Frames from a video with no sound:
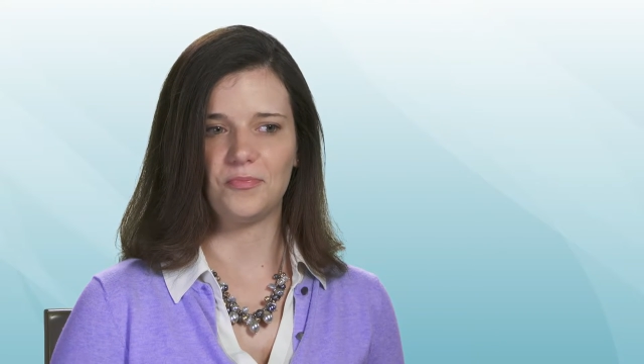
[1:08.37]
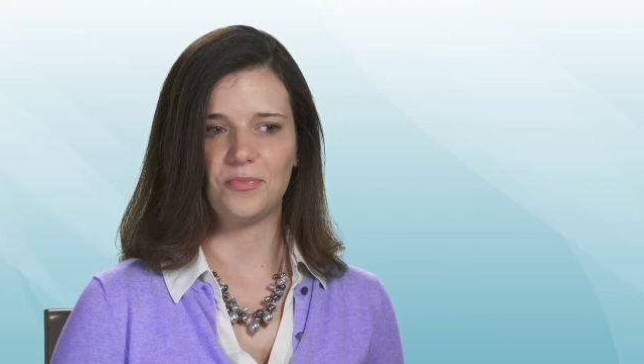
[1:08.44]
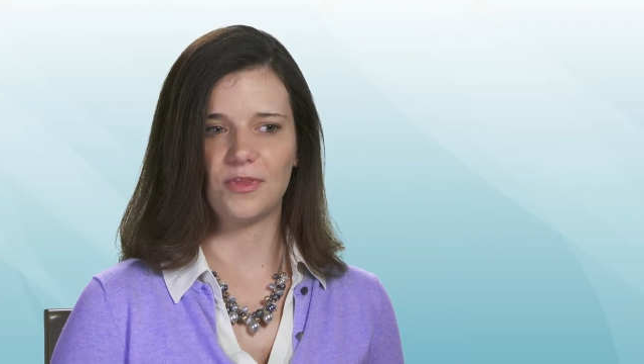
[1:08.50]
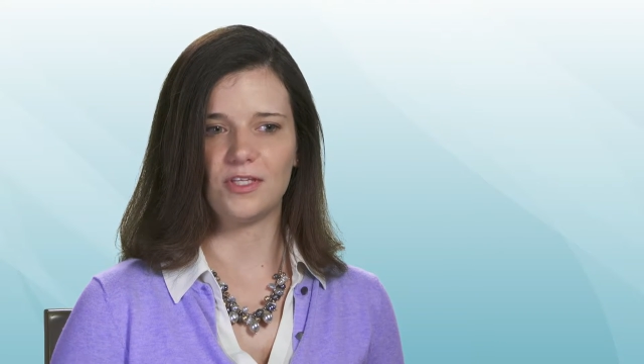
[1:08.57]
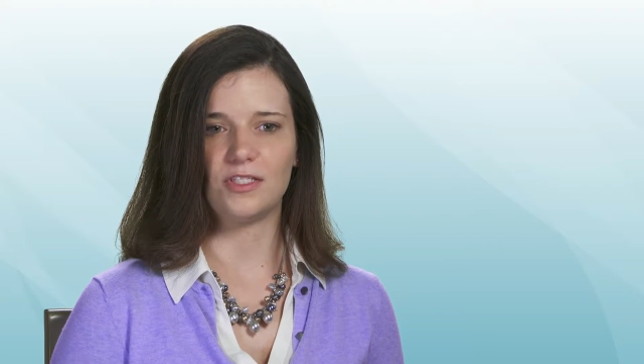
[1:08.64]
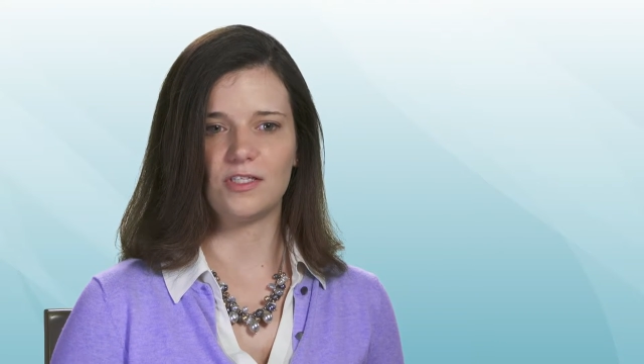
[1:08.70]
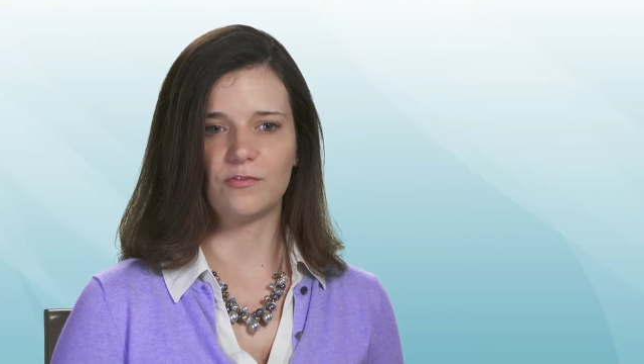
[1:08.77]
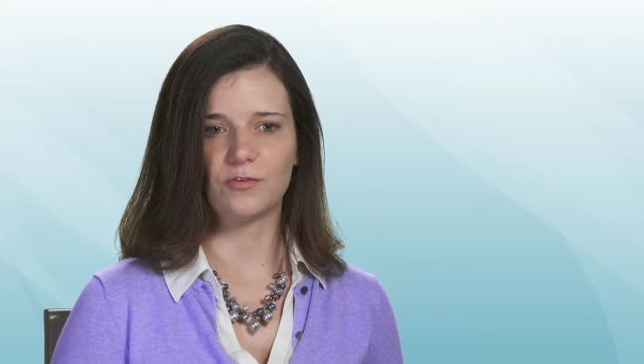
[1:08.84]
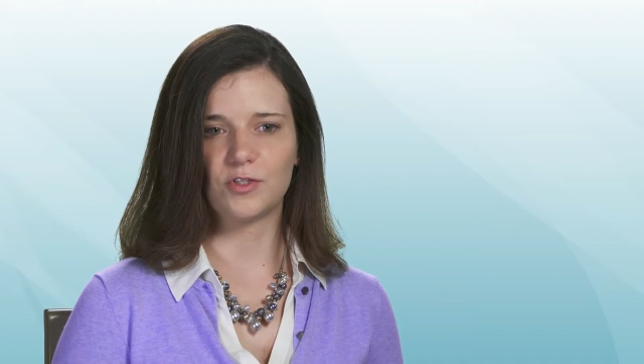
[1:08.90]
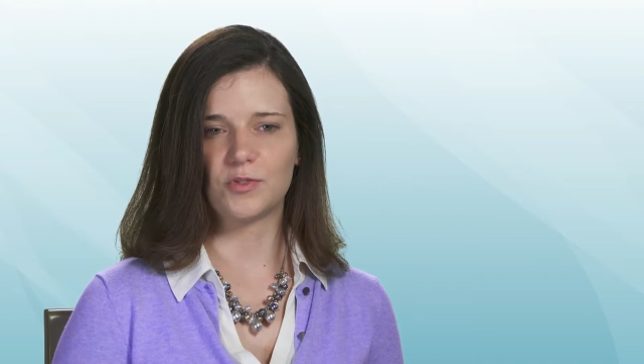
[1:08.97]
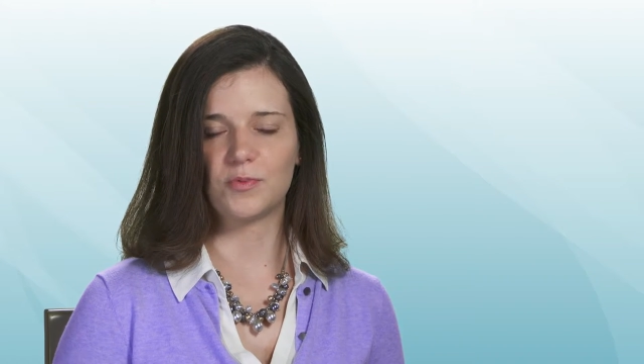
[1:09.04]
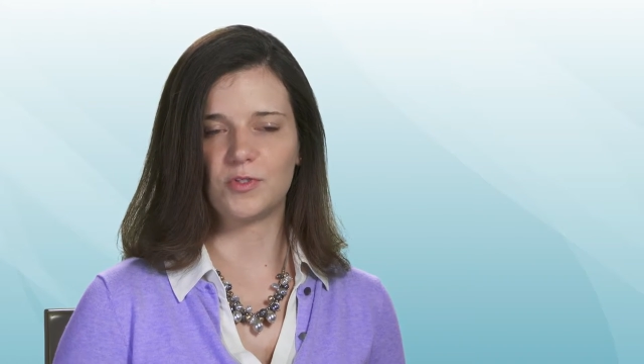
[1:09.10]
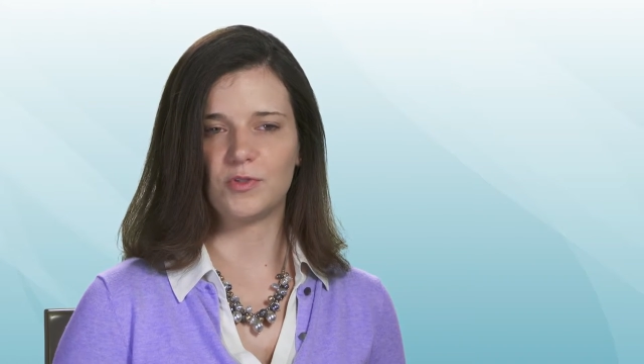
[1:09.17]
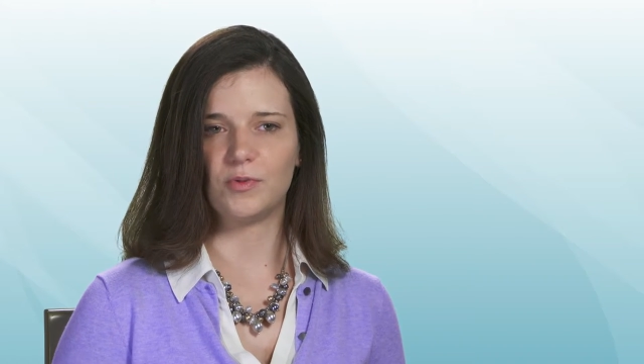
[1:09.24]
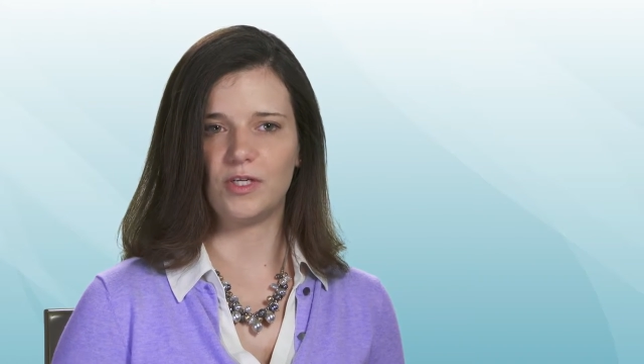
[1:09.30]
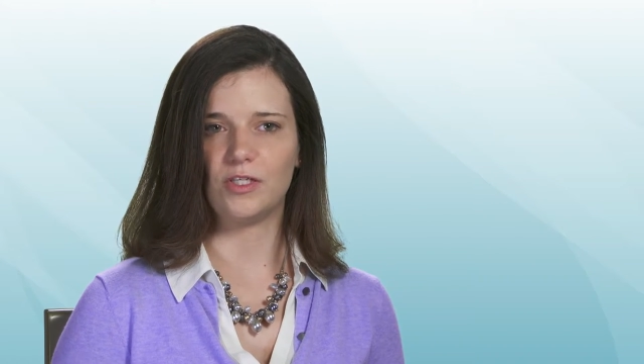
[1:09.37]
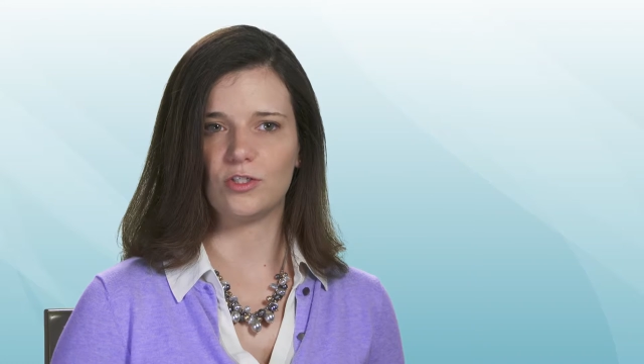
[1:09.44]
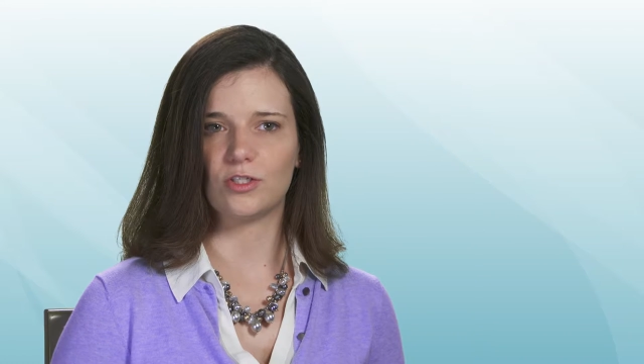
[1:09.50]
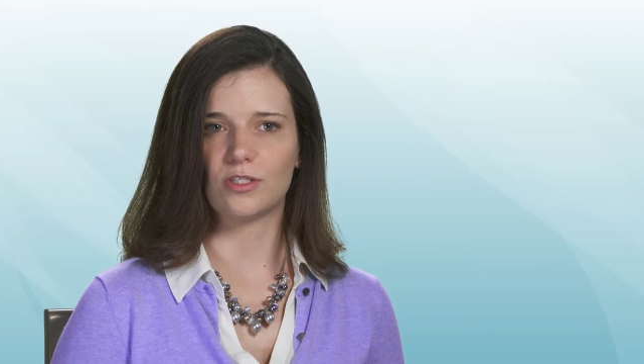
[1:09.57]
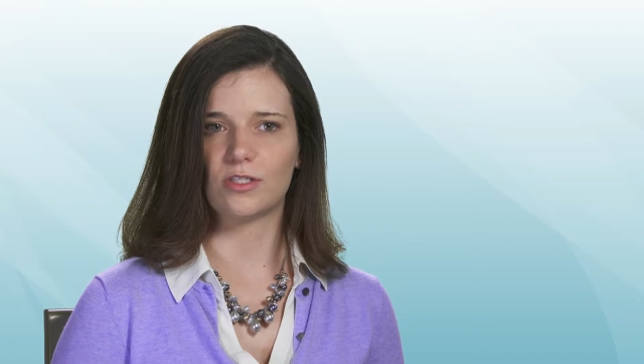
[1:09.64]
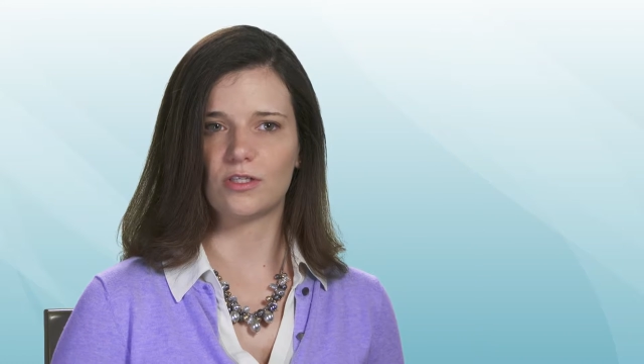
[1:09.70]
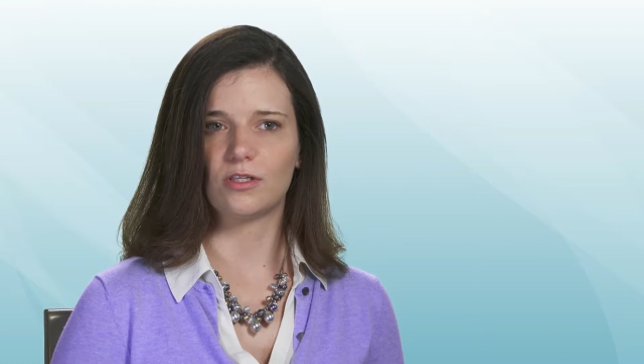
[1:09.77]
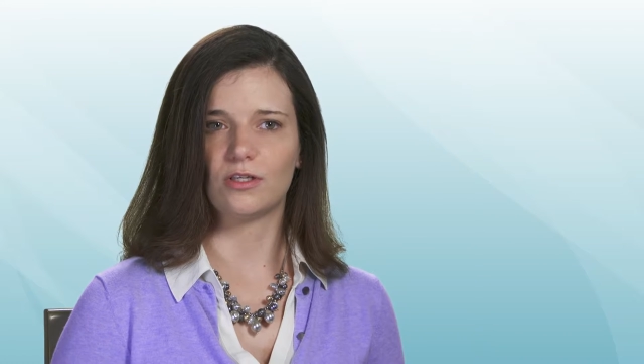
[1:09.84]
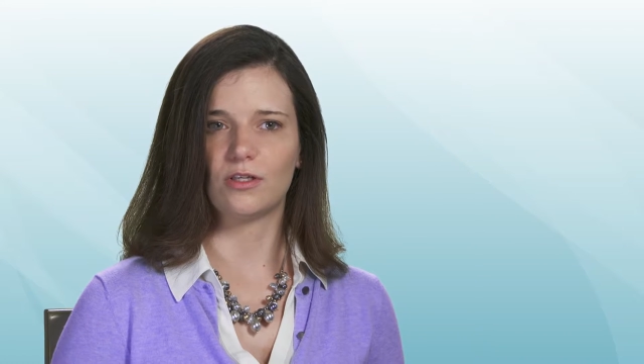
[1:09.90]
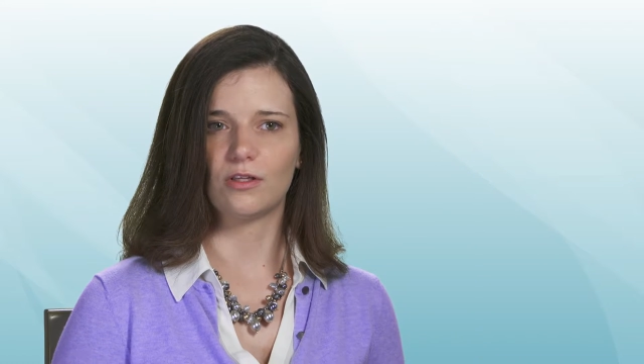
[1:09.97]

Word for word: the difference between just